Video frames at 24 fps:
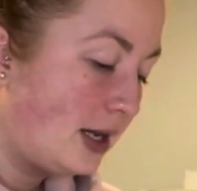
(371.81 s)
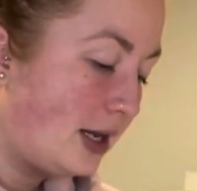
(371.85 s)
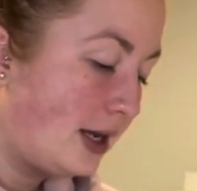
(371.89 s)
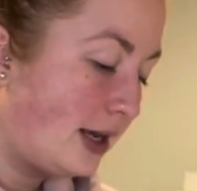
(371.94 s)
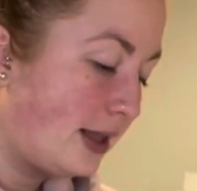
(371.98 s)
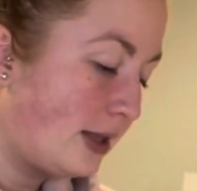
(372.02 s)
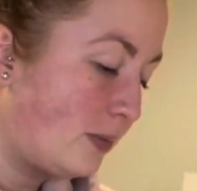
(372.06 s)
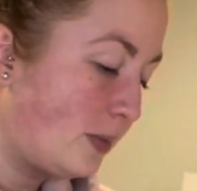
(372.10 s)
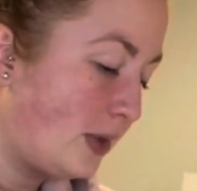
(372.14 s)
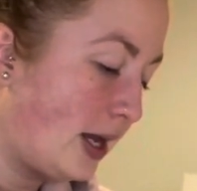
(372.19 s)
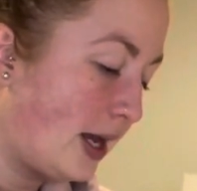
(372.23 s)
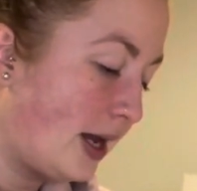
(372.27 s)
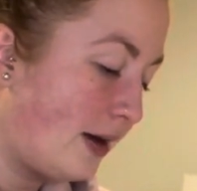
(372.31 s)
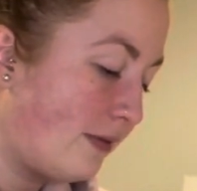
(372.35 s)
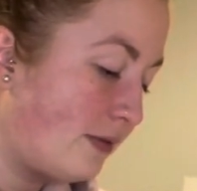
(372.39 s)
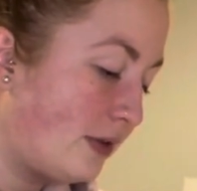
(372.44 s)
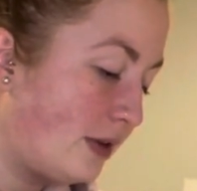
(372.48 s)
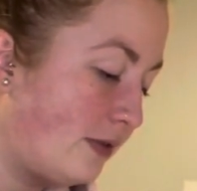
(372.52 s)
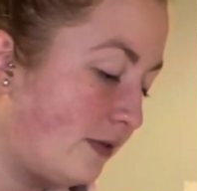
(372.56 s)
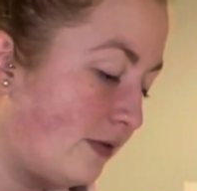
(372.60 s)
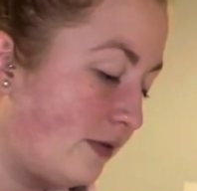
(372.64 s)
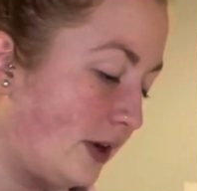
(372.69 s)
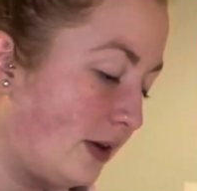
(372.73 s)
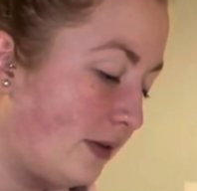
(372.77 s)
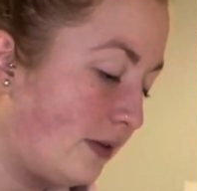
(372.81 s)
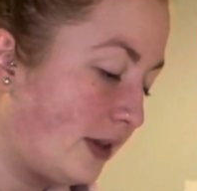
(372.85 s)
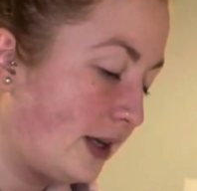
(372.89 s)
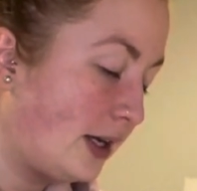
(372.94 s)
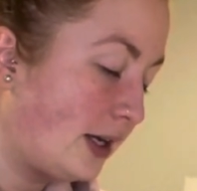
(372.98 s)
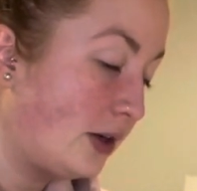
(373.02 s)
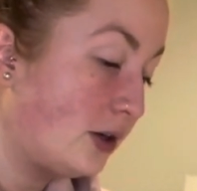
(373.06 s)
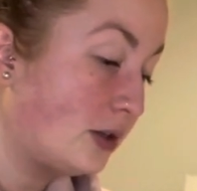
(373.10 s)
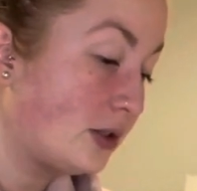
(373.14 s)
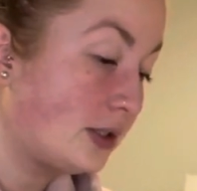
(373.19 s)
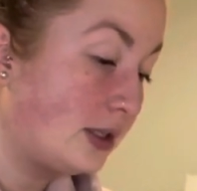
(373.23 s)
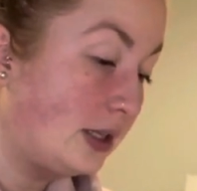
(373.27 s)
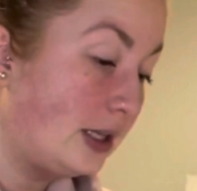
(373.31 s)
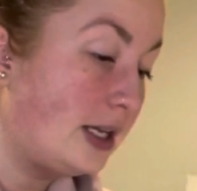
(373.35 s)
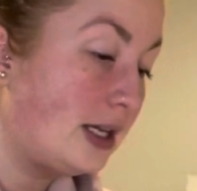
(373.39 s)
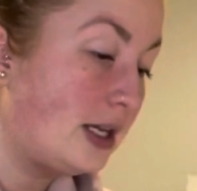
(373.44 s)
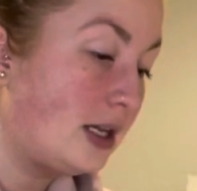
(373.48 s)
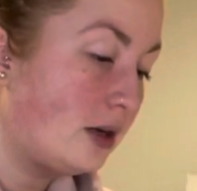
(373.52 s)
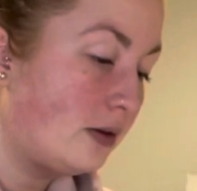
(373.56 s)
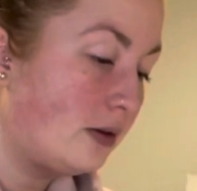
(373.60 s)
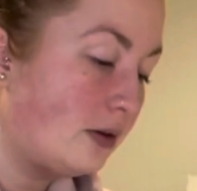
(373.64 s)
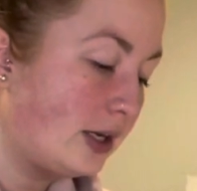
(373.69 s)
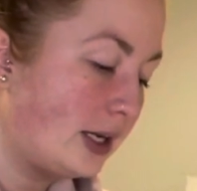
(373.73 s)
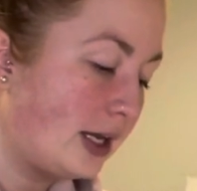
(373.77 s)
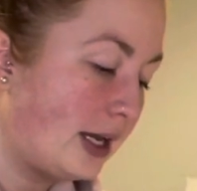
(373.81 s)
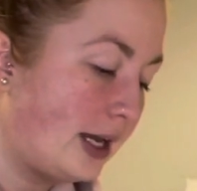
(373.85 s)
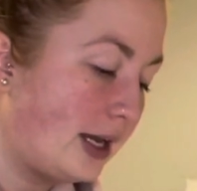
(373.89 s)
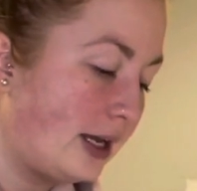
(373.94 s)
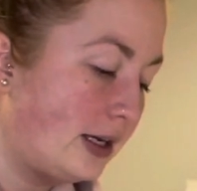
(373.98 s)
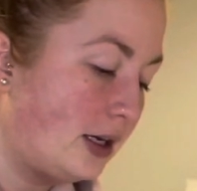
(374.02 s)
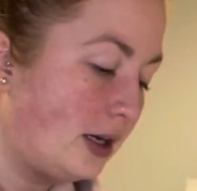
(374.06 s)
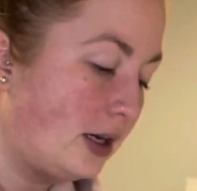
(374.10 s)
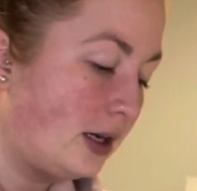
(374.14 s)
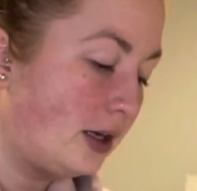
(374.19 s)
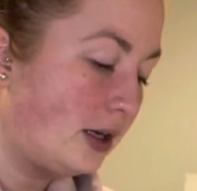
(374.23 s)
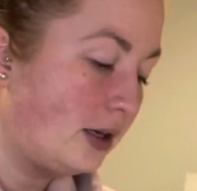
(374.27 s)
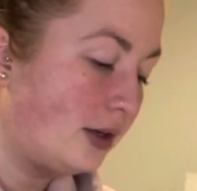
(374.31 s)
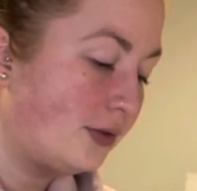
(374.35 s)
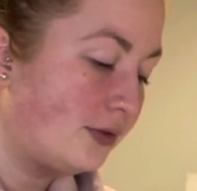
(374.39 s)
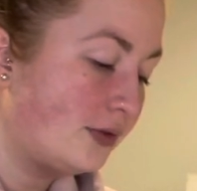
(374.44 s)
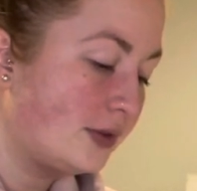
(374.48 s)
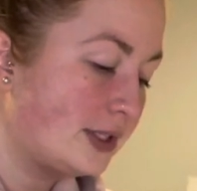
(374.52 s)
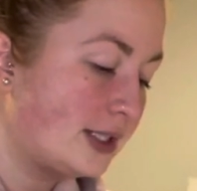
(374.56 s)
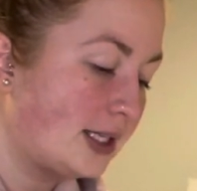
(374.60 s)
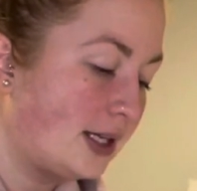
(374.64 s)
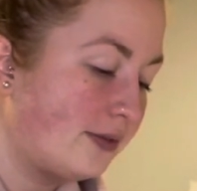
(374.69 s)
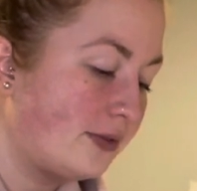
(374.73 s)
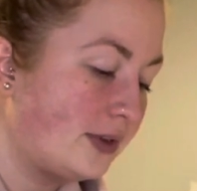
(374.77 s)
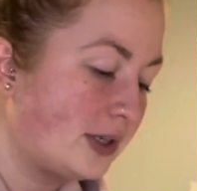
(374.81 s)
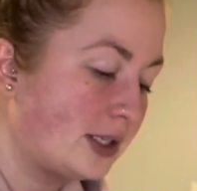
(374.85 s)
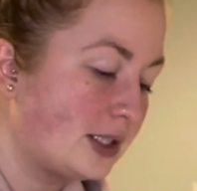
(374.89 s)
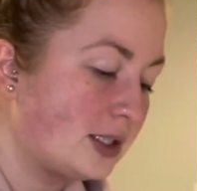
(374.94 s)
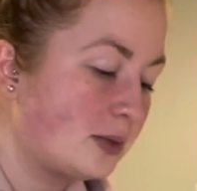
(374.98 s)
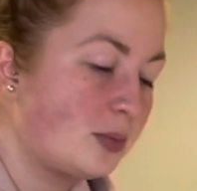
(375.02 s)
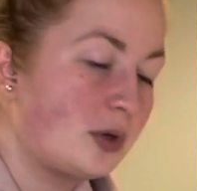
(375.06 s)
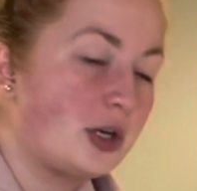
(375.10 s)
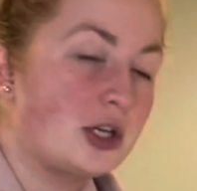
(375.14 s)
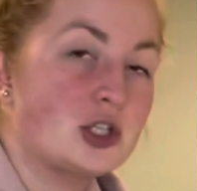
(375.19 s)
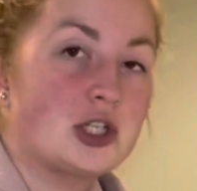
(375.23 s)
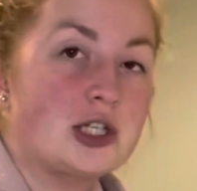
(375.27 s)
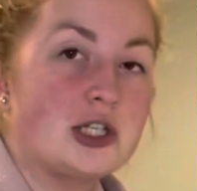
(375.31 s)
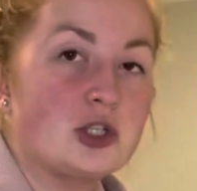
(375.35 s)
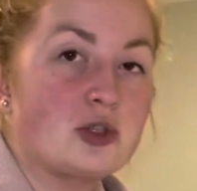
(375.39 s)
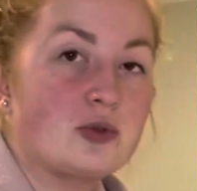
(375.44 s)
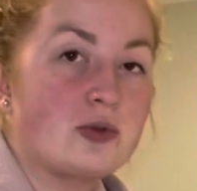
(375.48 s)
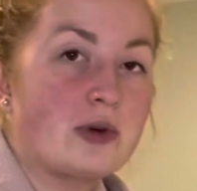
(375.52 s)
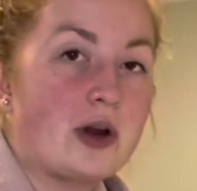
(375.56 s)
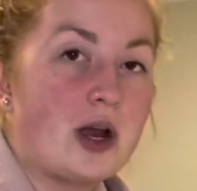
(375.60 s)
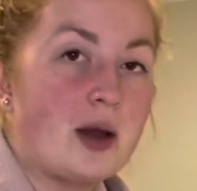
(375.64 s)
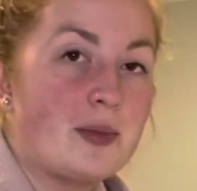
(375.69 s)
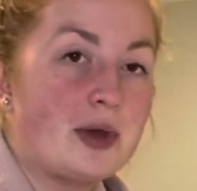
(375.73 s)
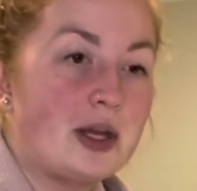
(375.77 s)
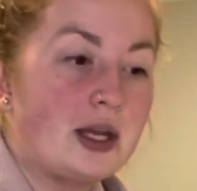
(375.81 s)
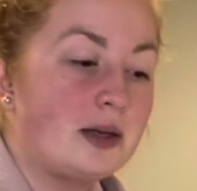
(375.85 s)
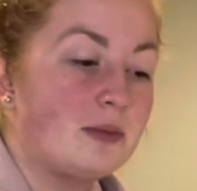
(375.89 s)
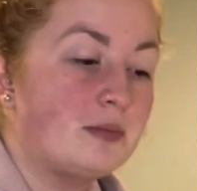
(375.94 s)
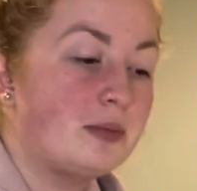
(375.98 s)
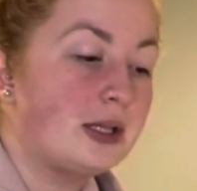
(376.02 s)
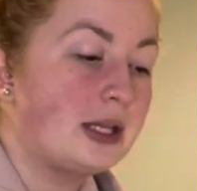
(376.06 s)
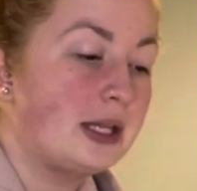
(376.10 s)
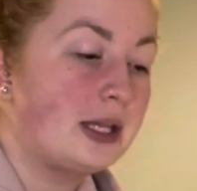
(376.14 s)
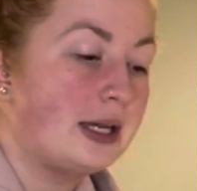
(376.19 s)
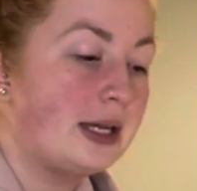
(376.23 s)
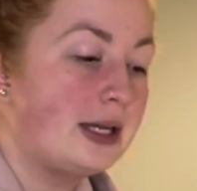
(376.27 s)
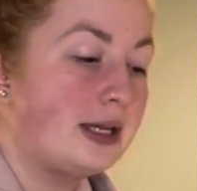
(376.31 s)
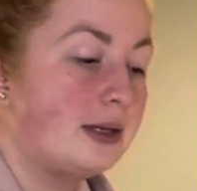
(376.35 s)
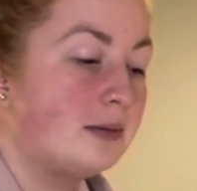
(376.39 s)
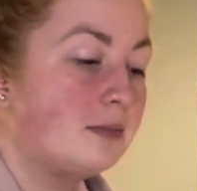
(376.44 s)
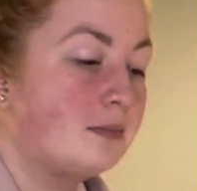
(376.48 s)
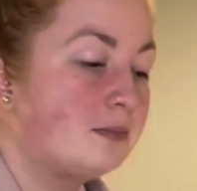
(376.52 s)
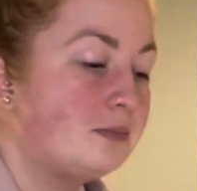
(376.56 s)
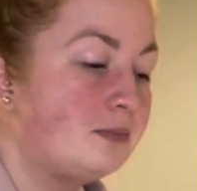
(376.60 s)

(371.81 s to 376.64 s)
And then we have the fifth house, Leo again, of self-expression, drama, and play.